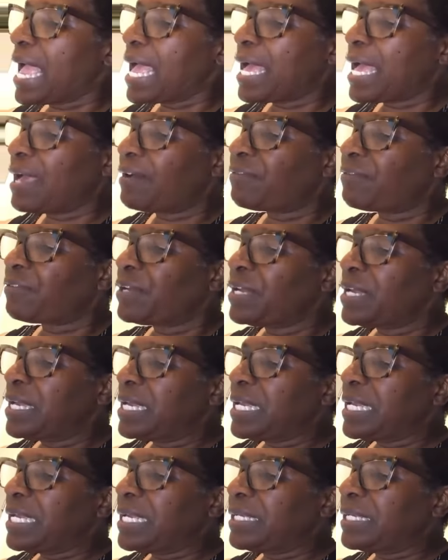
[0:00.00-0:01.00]
have
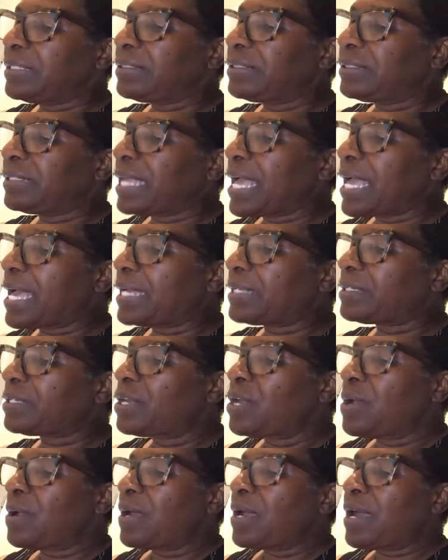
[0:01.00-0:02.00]
is that
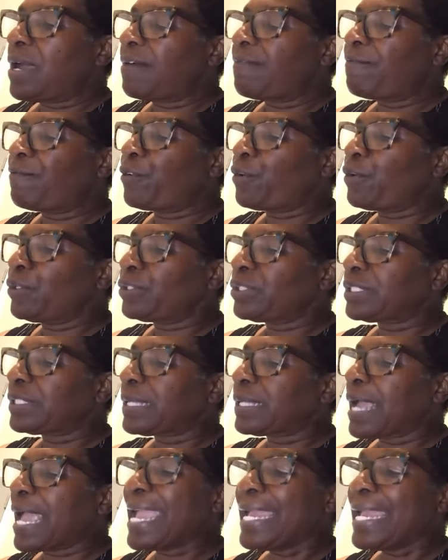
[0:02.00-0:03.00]
uh, verse
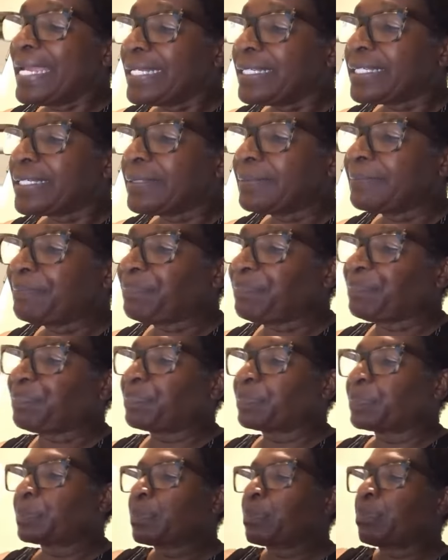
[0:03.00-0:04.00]
8
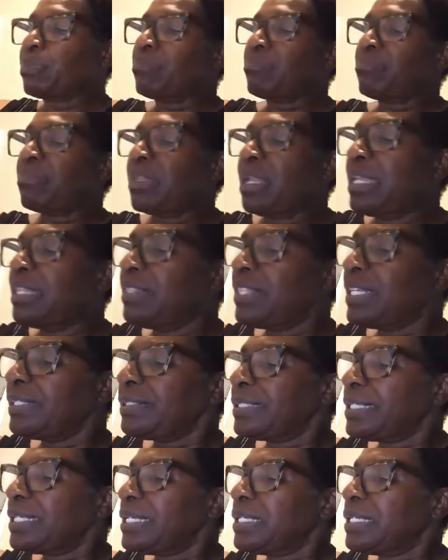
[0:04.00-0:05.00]

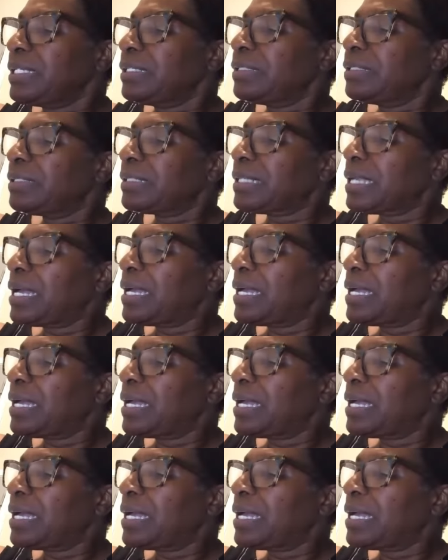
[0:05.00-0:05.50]
this is,